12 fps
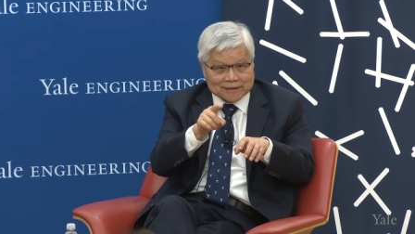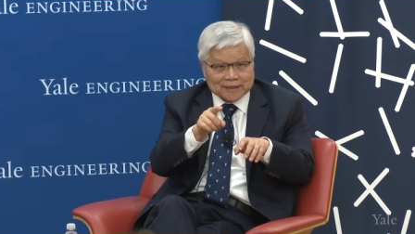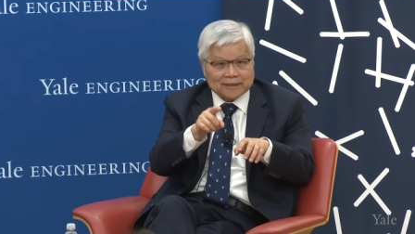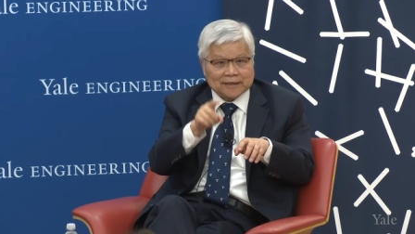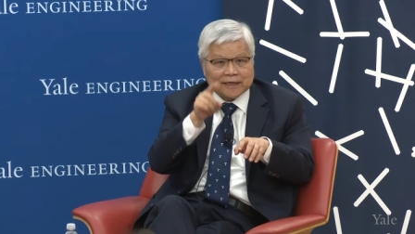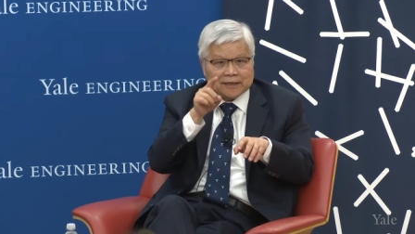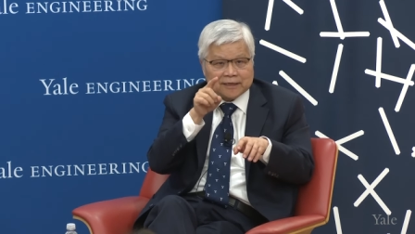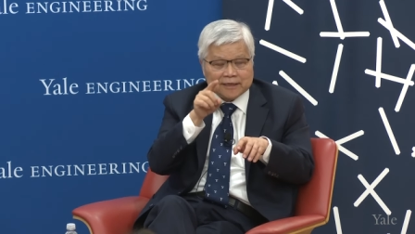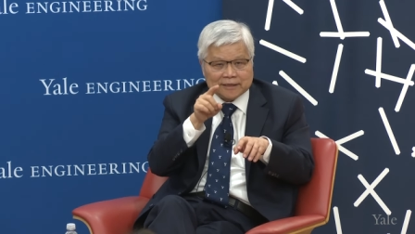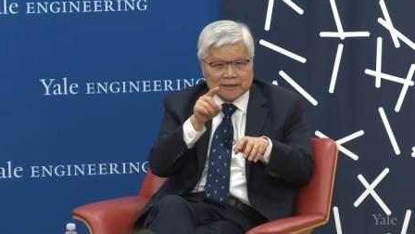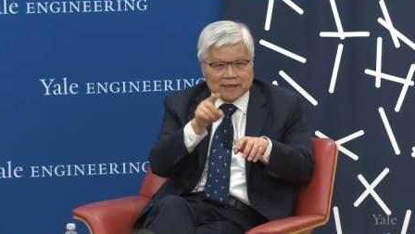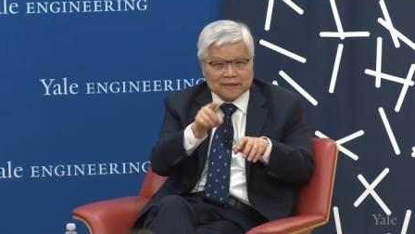say that
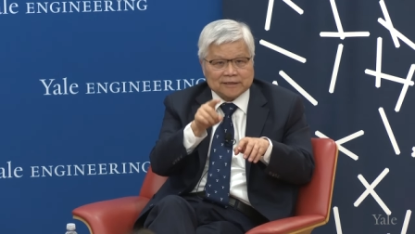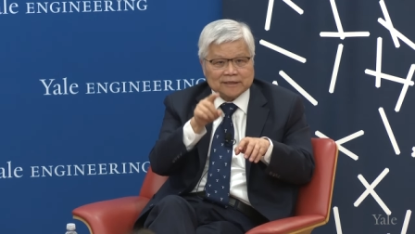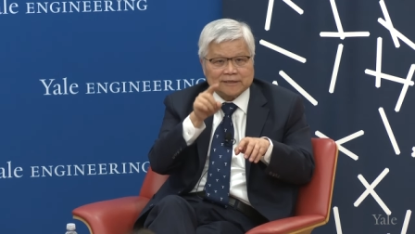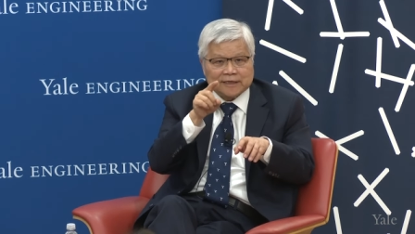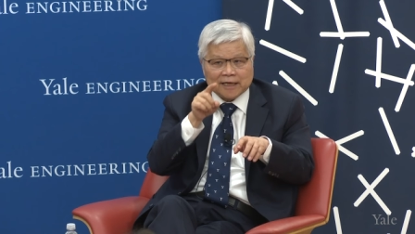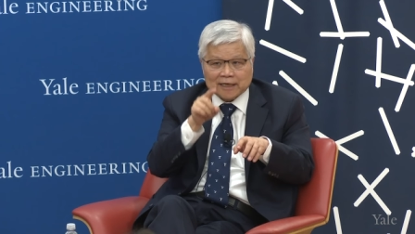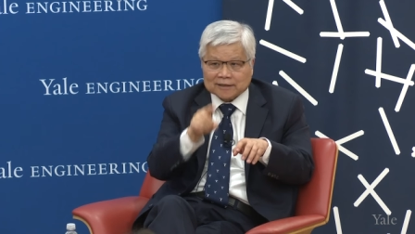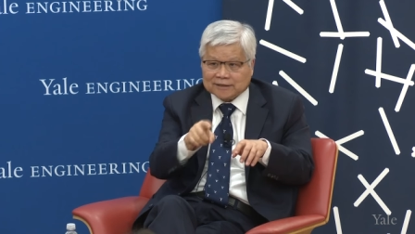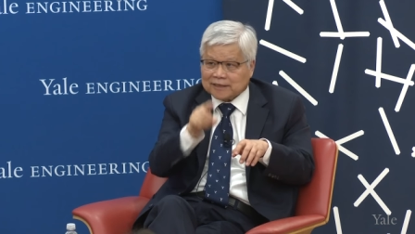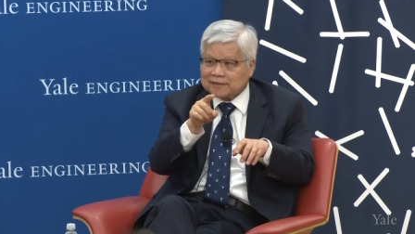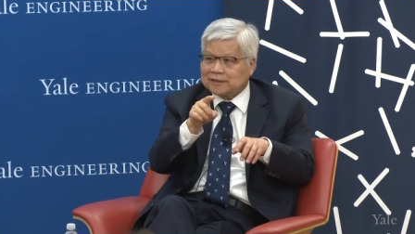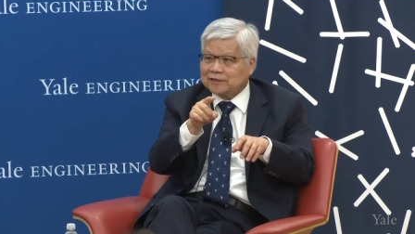this is
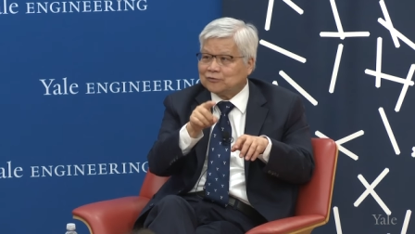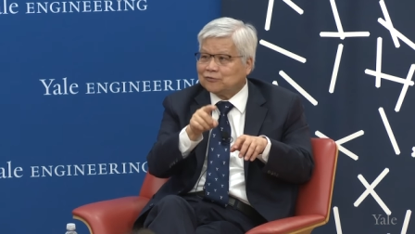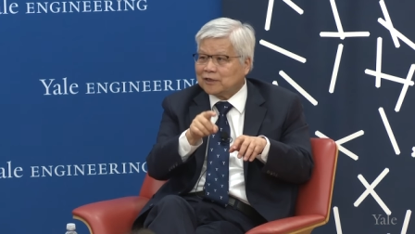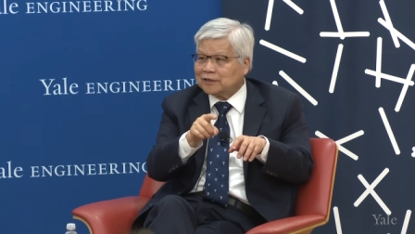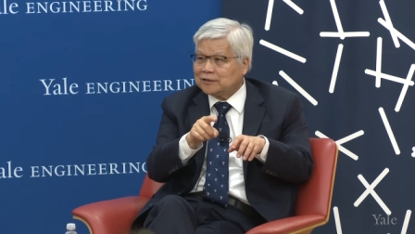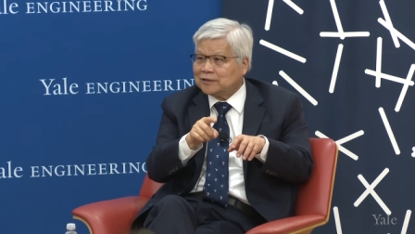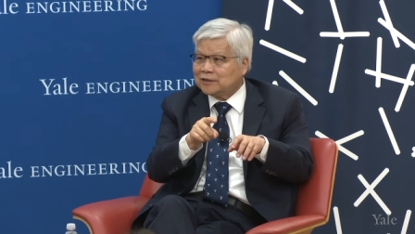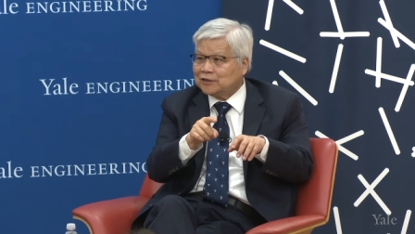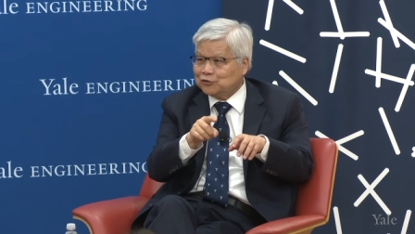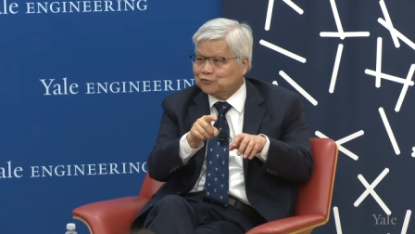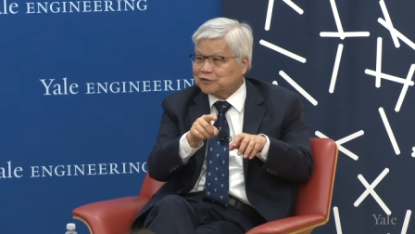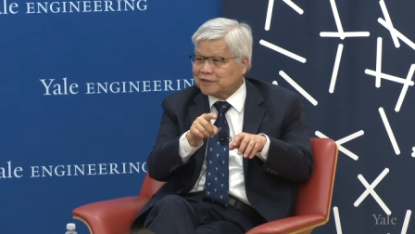exactly what
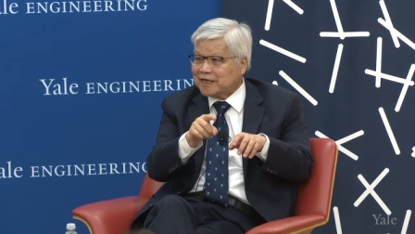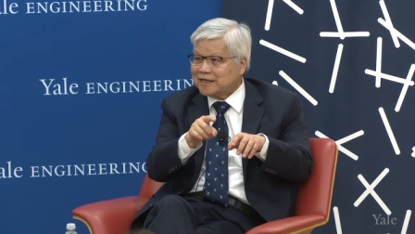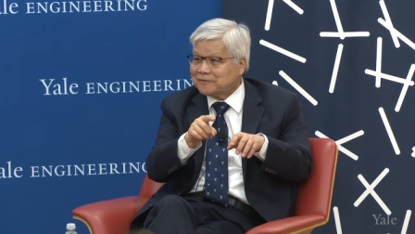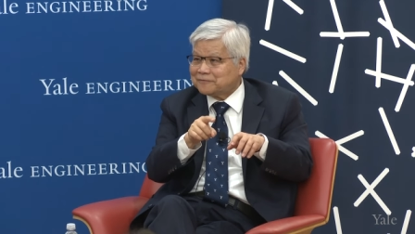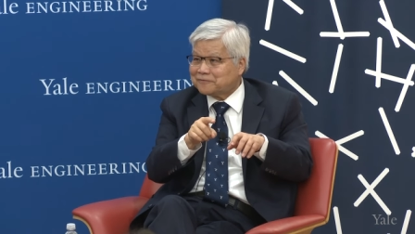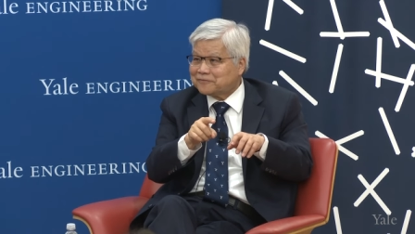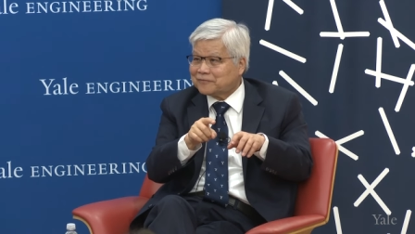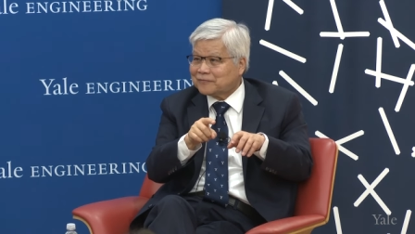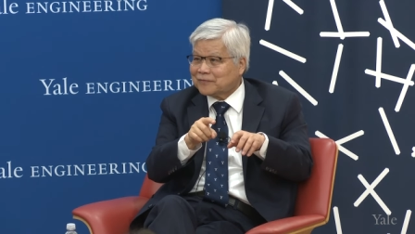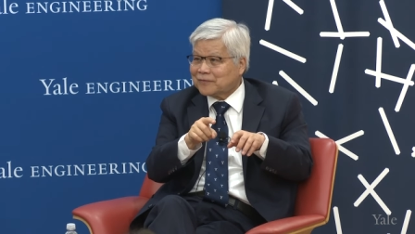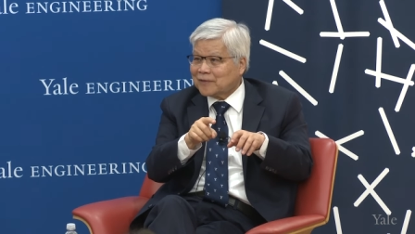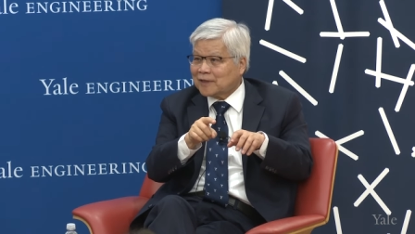you say.
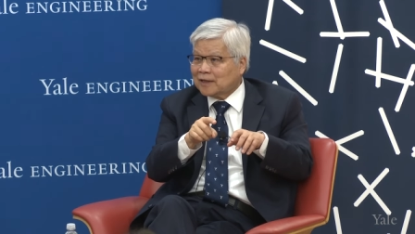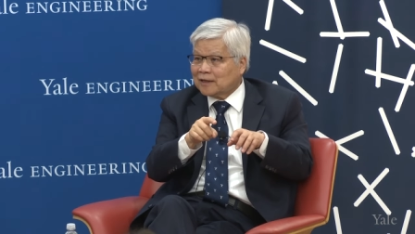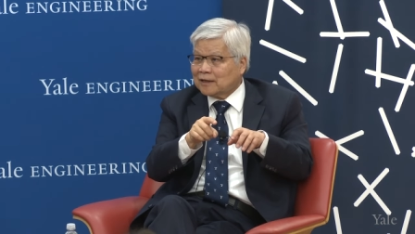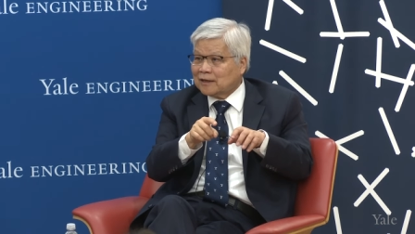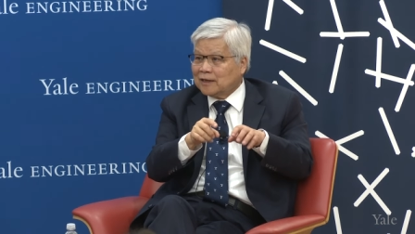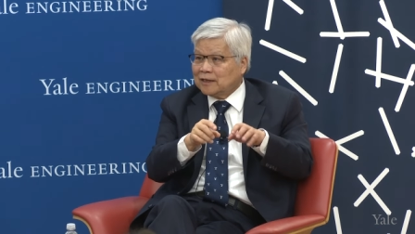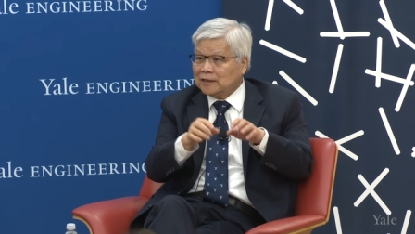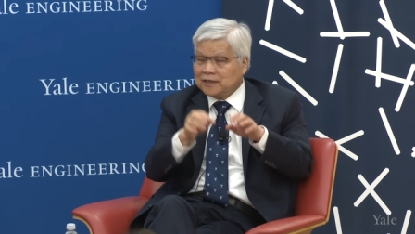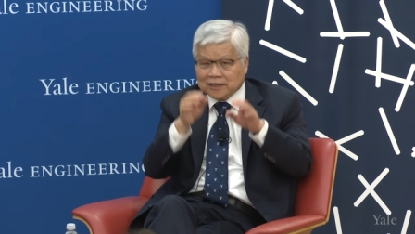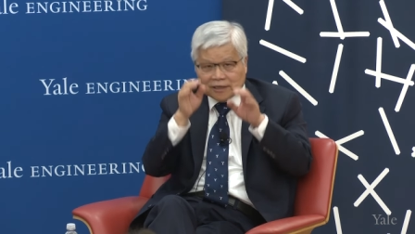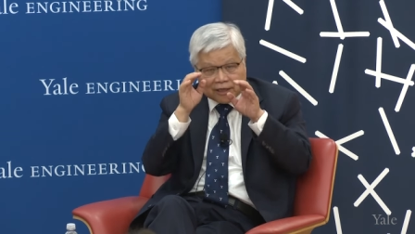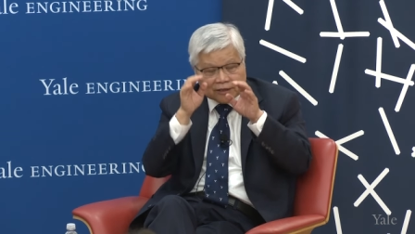And
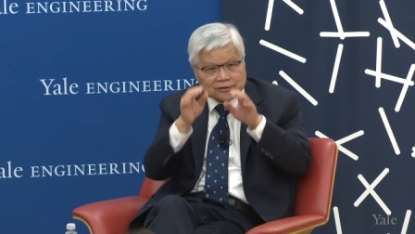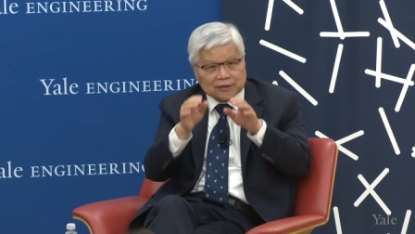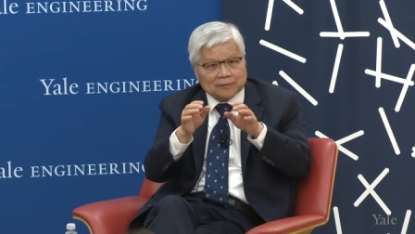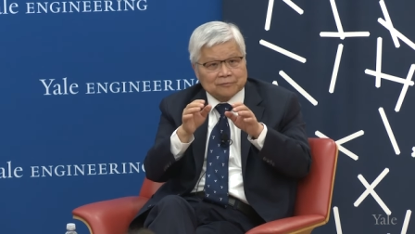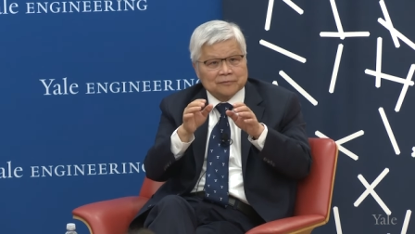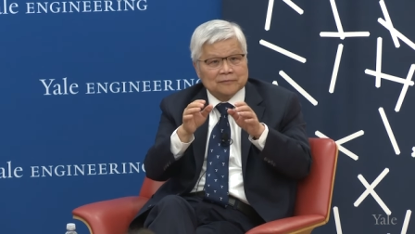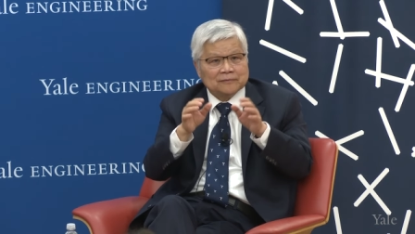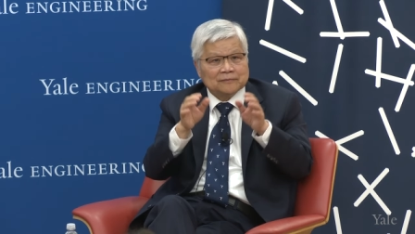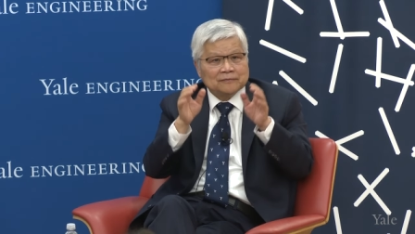he catch up